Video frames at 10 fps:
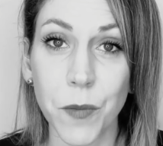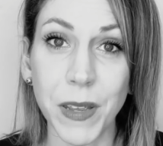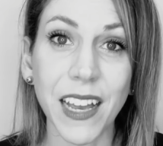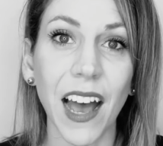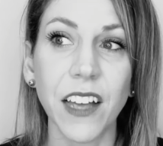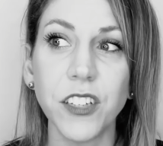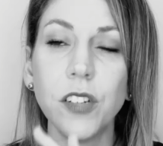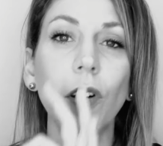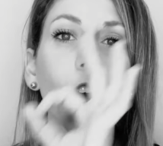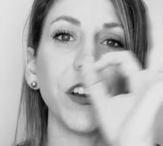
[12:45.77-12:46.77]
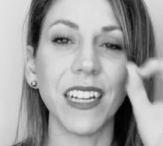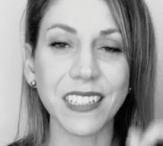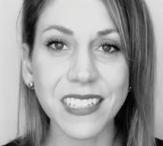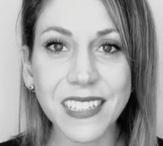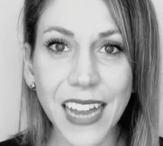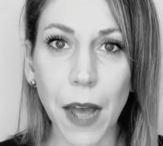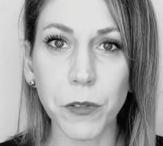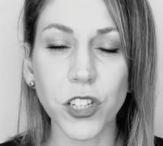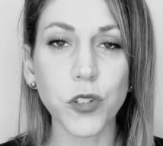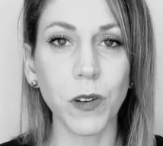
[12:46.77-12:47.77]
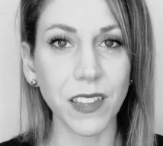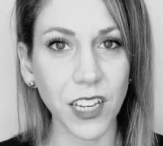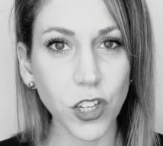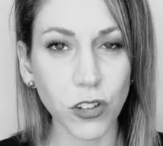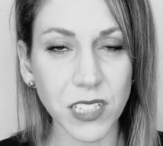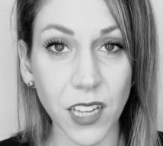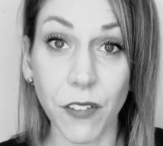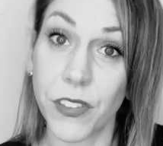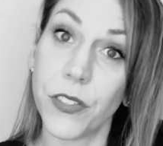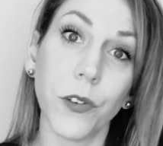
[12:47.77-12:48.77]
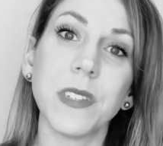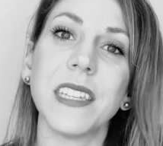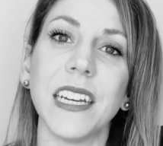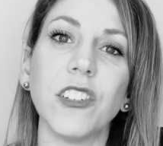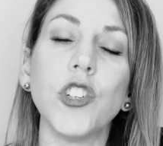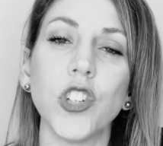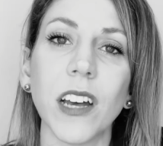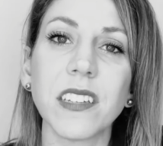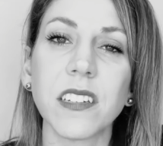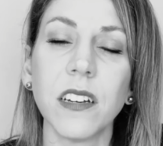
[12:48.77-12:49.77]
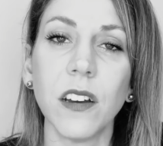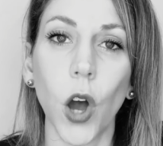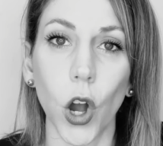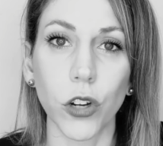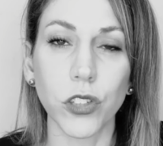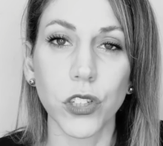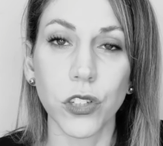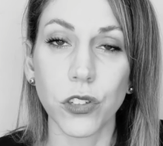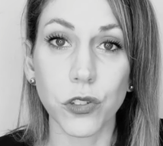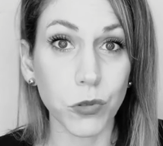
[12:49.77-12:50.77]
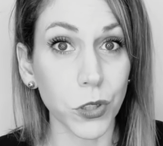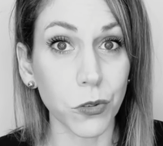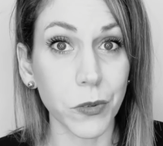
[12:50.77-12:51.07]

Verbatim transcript: because you've already established within yourself that those things just aren't true.